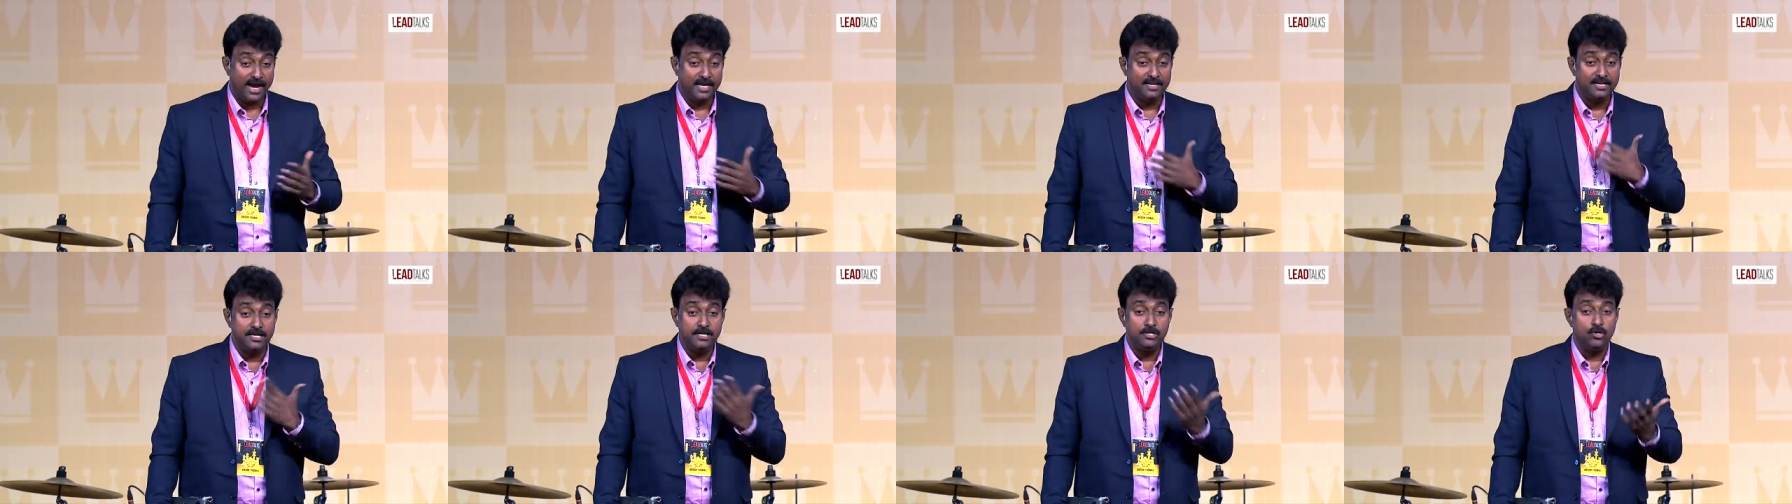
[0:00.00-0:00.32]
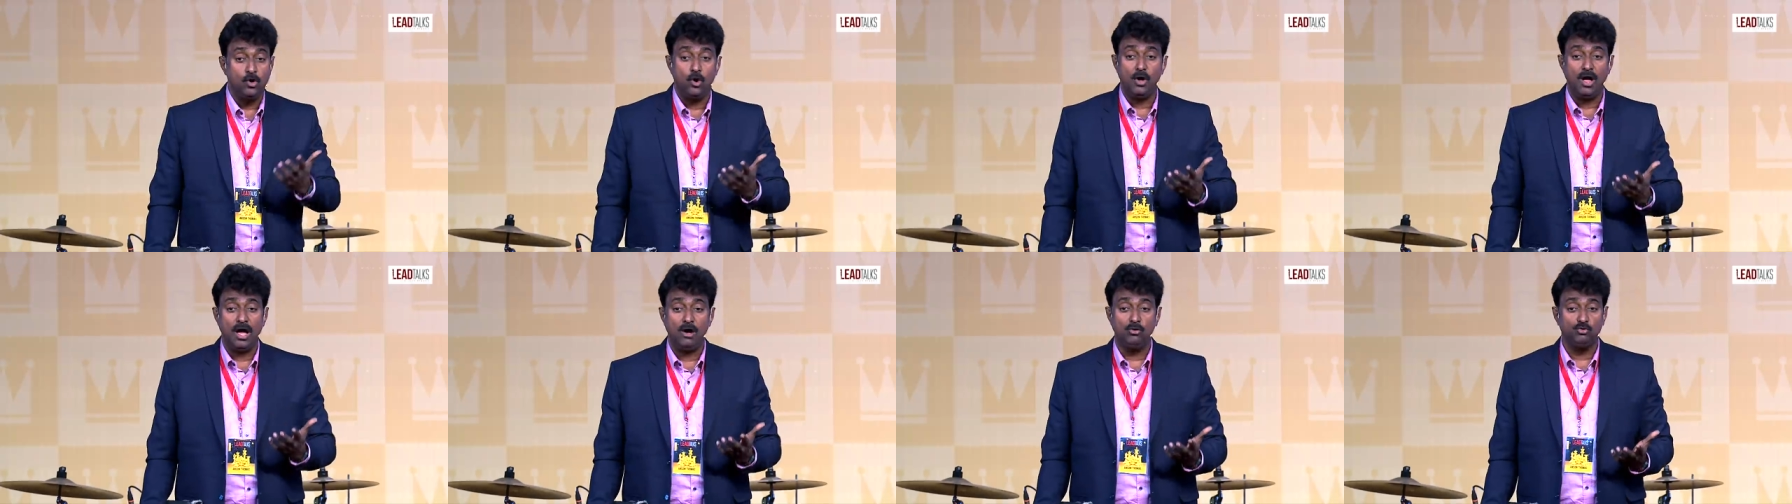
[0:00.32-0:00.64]
didn't
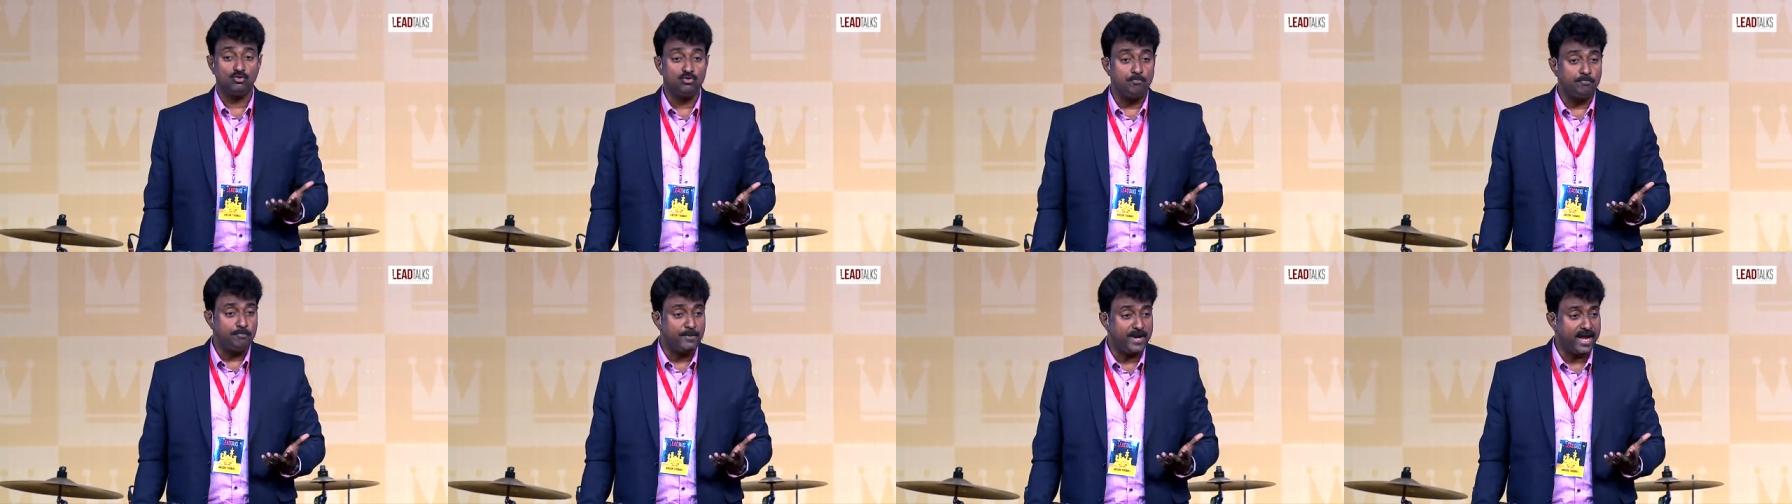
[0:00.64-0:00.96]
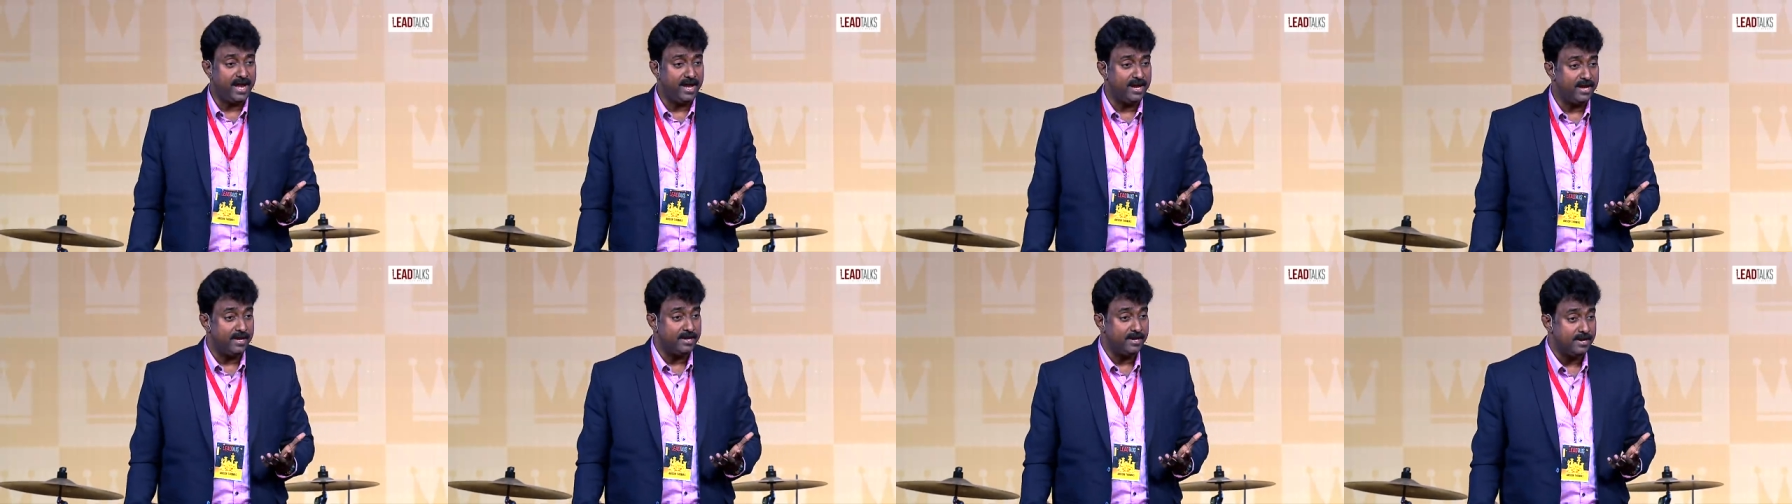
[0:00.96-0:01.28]
know how to
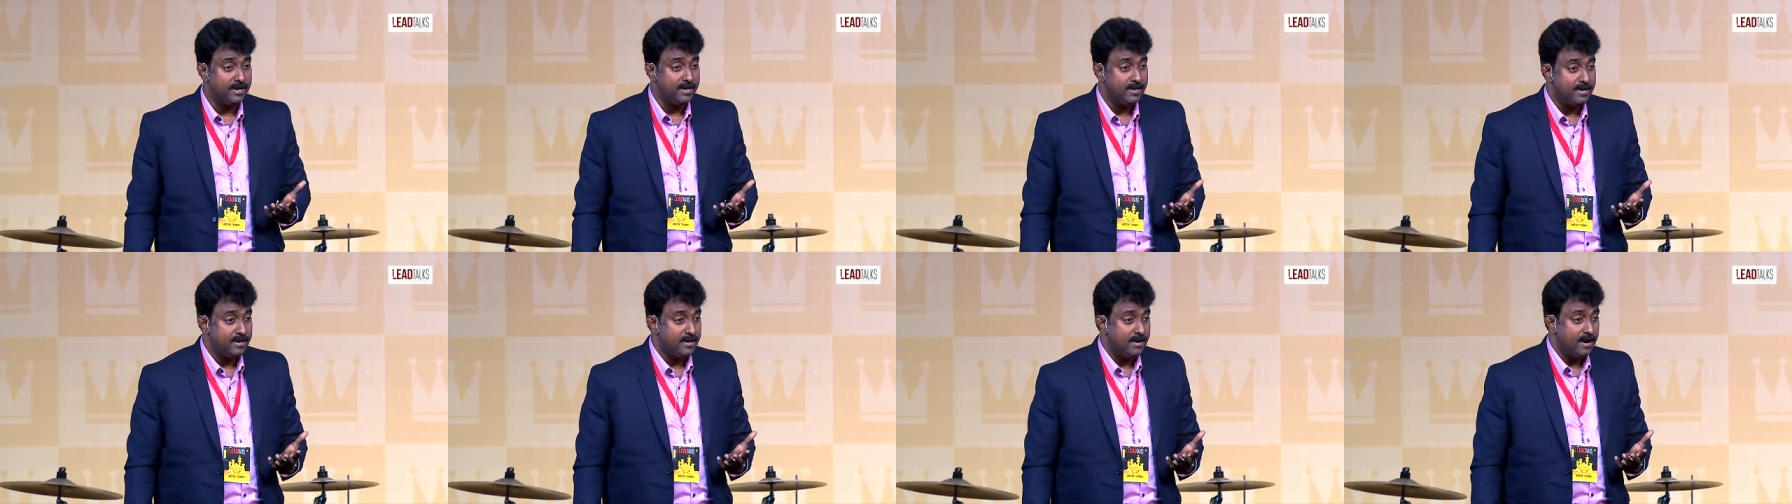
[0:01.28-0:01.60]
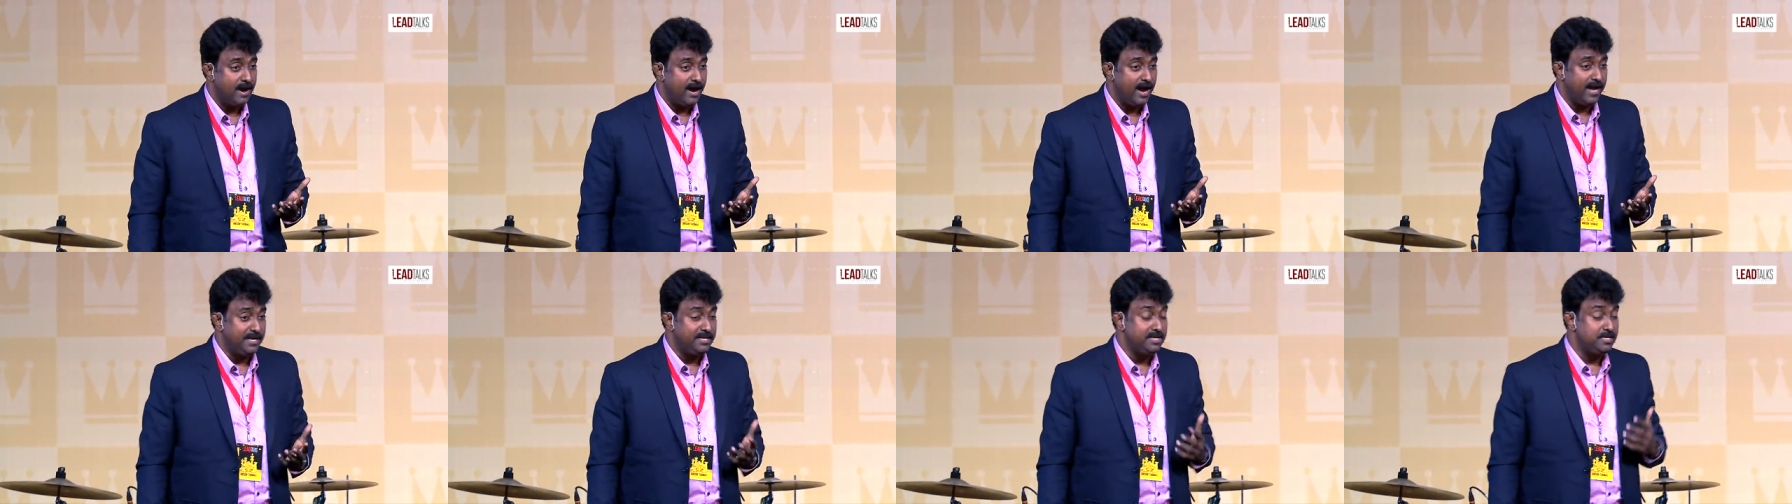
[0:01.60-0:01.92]
pray.
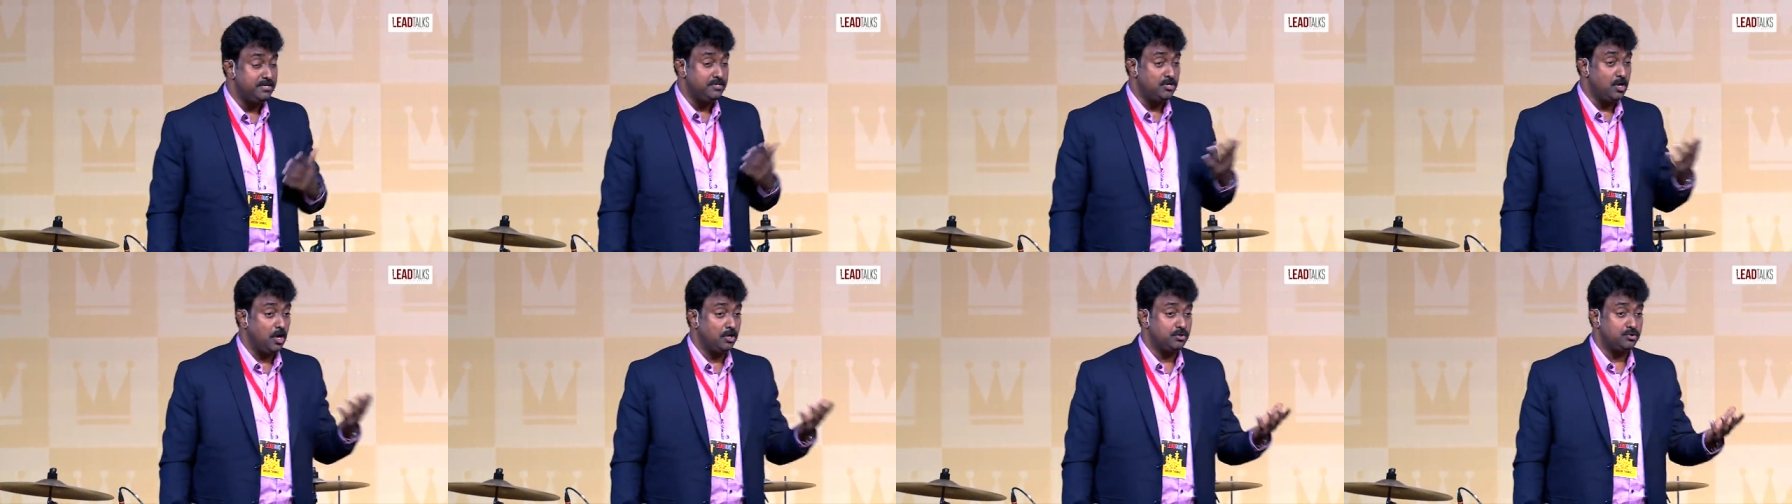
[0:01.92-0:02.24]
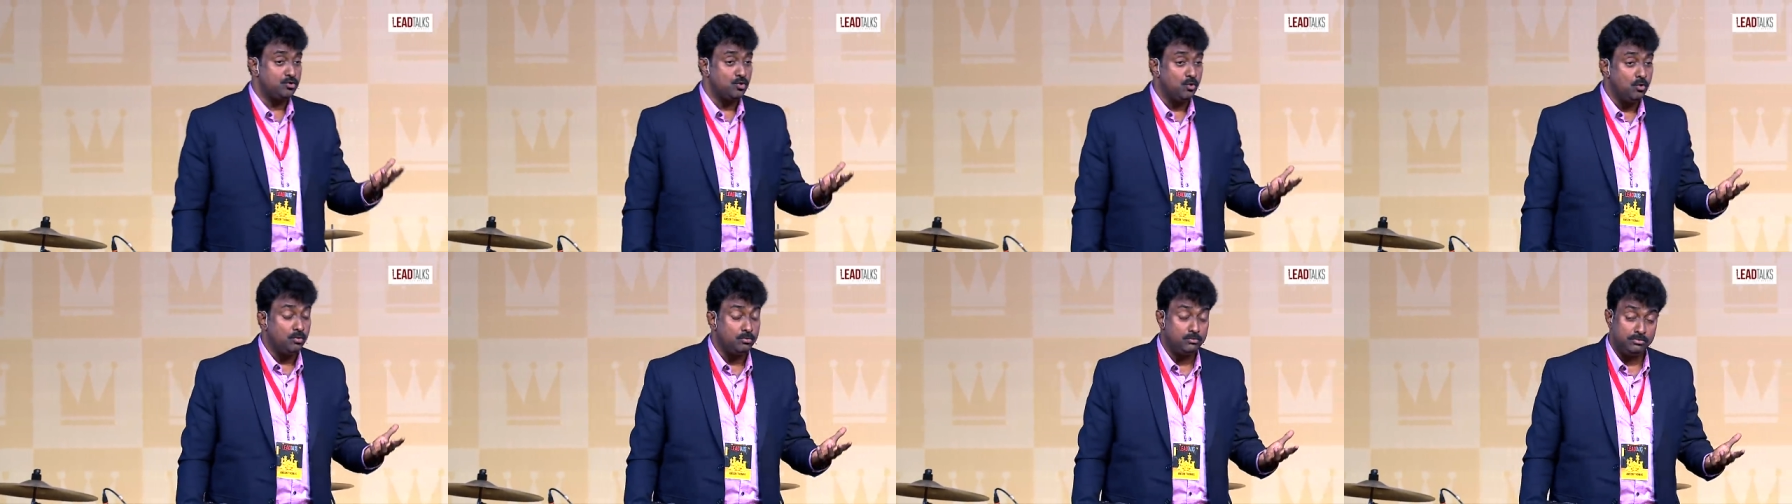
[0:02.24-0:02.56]
I did not
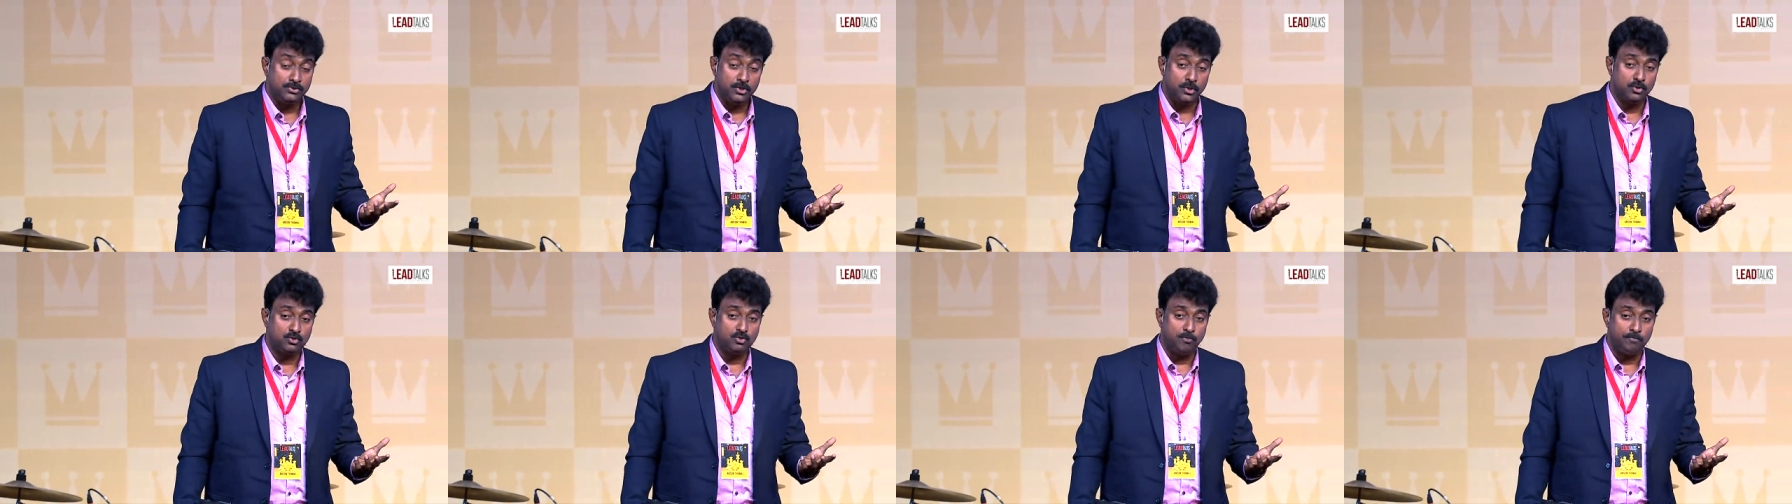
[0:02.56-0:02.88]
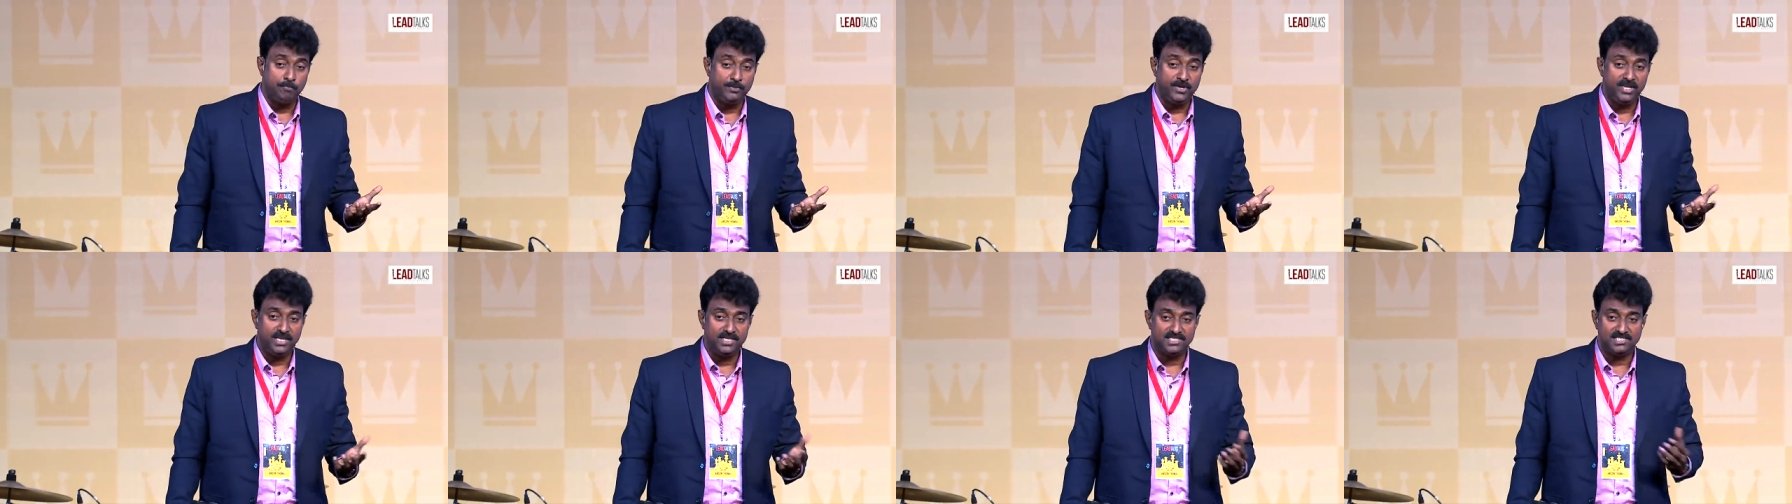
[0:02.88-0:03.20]
know to
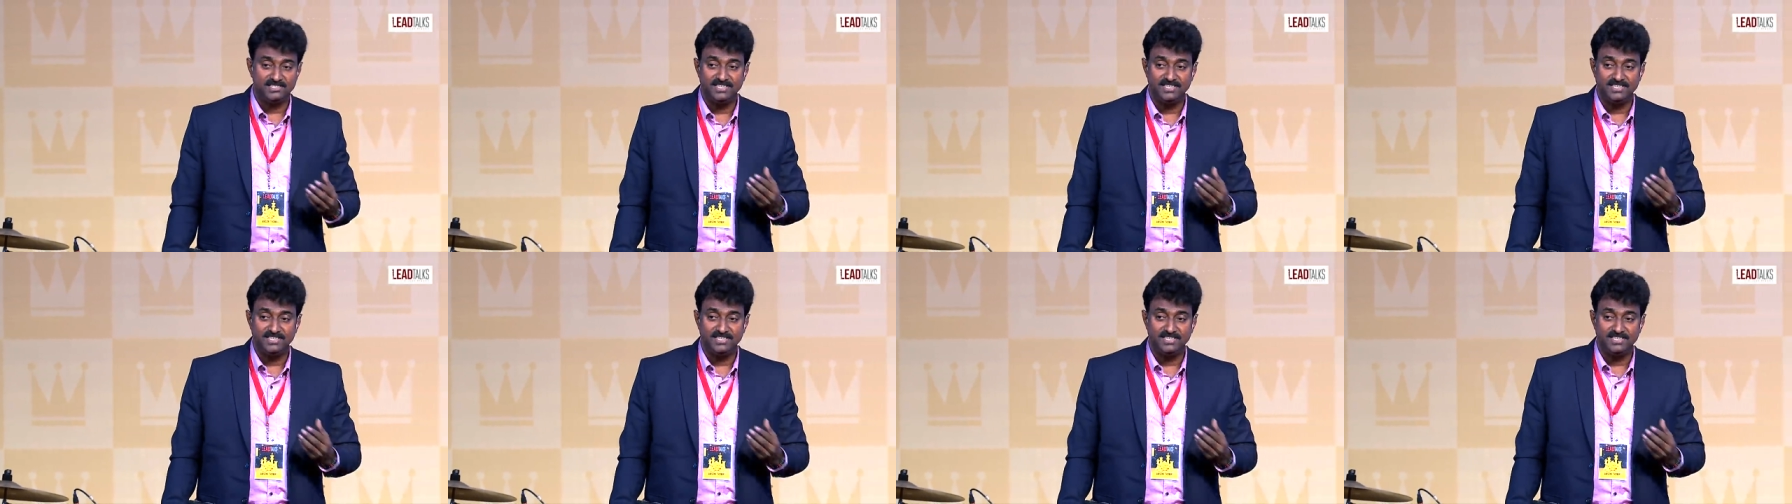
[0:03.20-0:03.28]
preach.